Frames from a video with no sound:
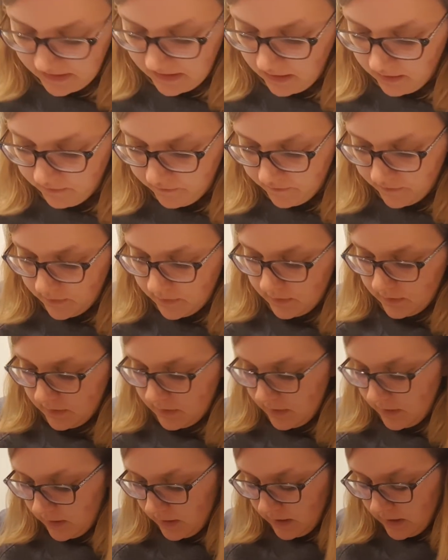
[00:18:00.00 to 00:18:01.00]
enough.
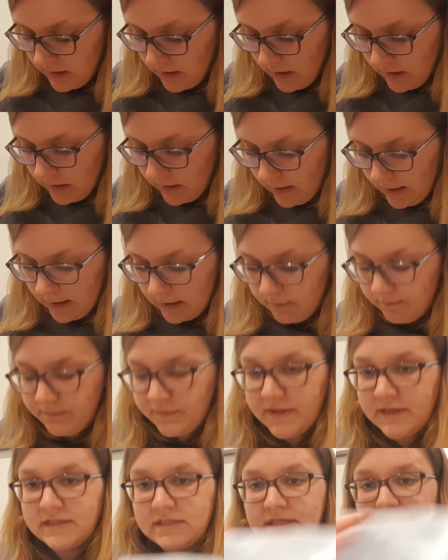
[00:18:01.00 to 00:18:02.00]

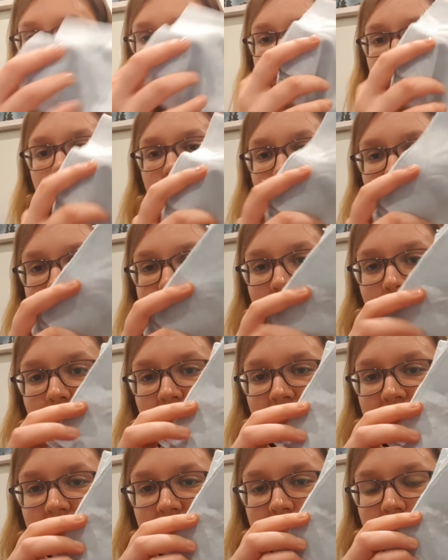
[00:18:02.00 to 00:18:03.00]
This
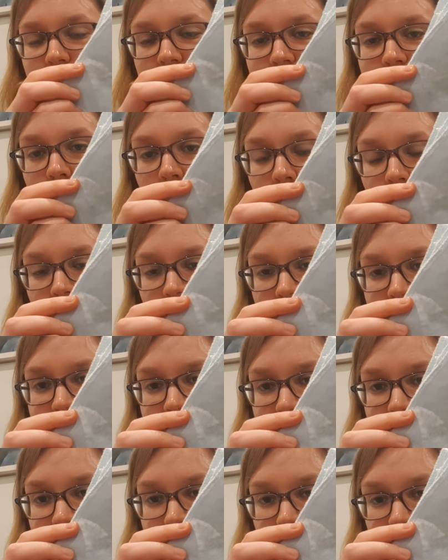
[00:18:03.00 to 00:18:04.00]
fabric is from Sparkly's,